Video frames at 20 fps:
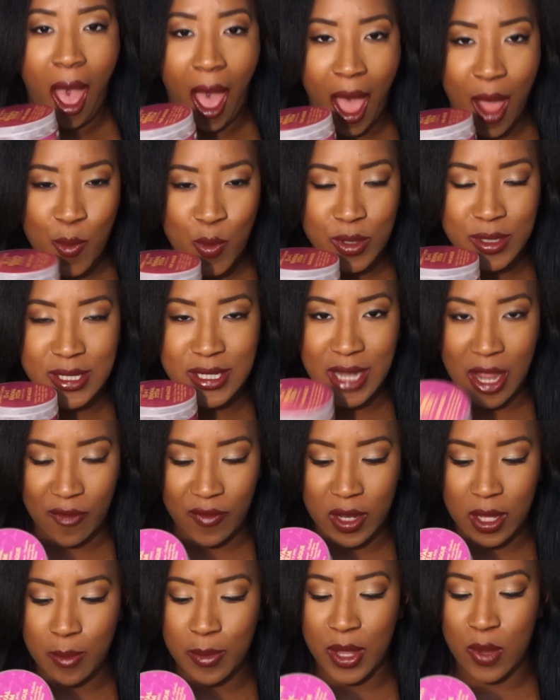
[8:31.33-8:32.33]
I will
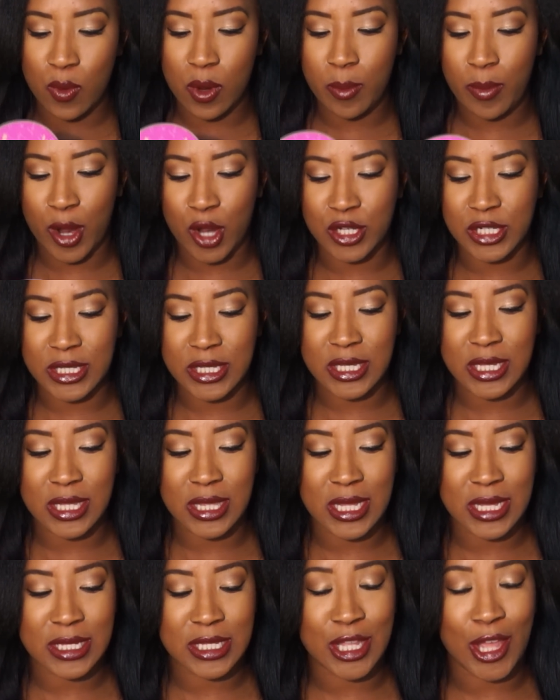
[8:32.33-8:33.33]
definitely be
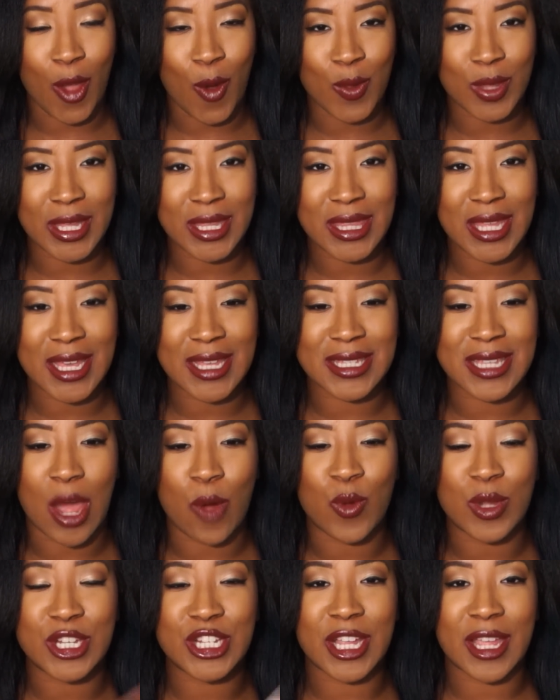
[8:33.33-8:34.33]
repurchasing this. The only thing is
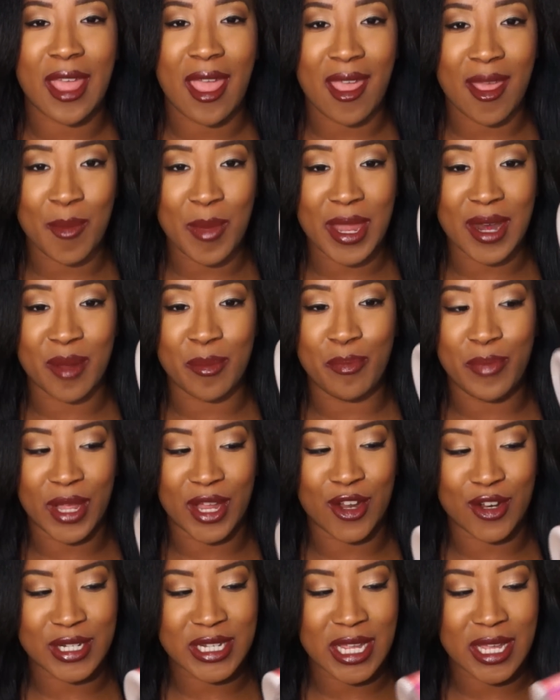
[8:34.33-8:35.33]
I wish it came in a
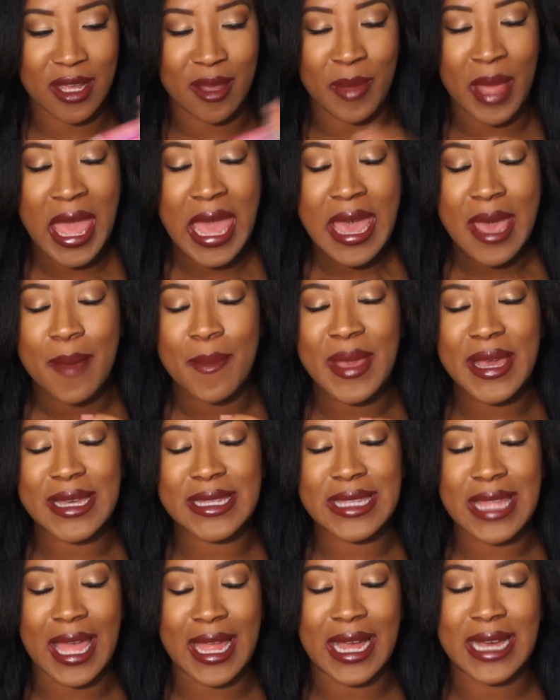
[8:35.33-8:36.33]
bigger tub,
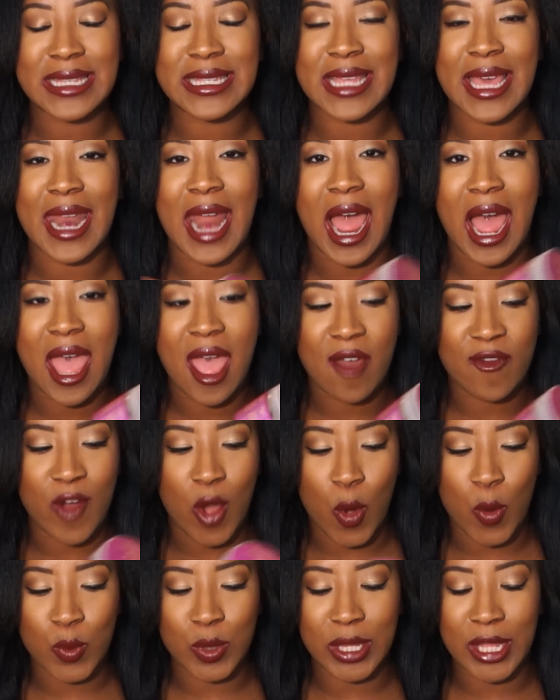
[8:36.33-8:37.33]
because like I said, I
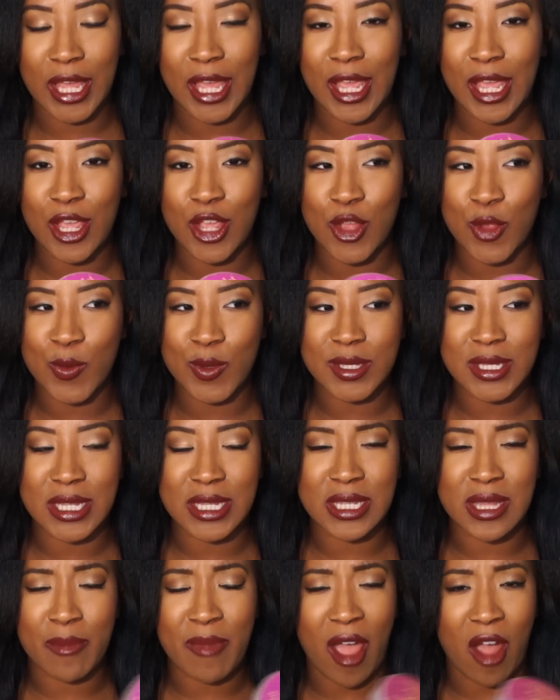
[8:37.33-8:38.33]
have only used
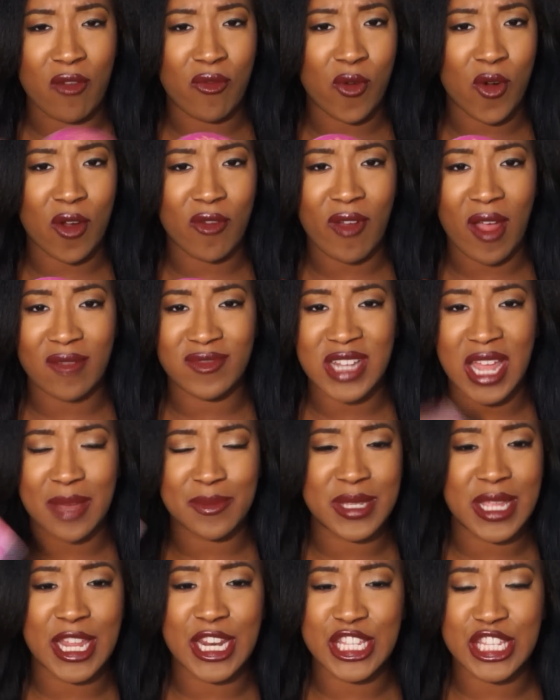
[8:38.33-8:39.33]
this about 4 or 5
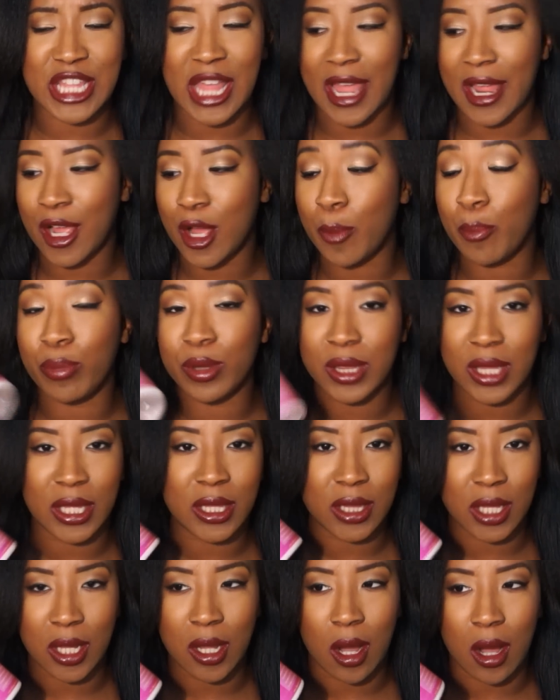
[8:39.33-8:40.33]
times and it's like
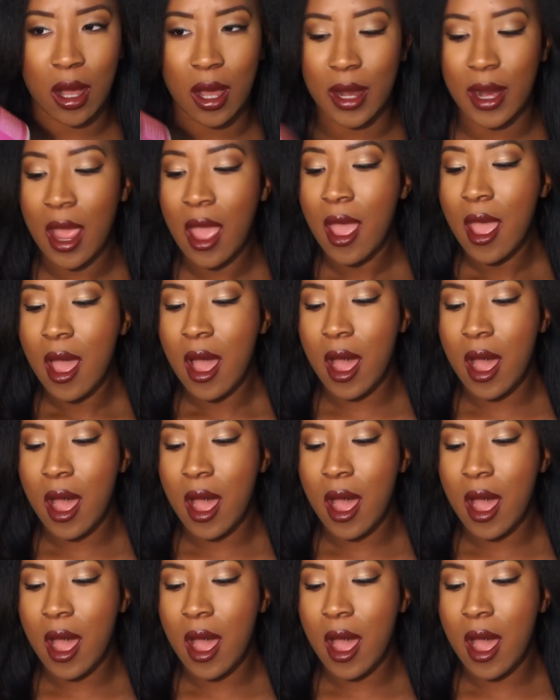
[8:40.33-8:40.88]
completely gone.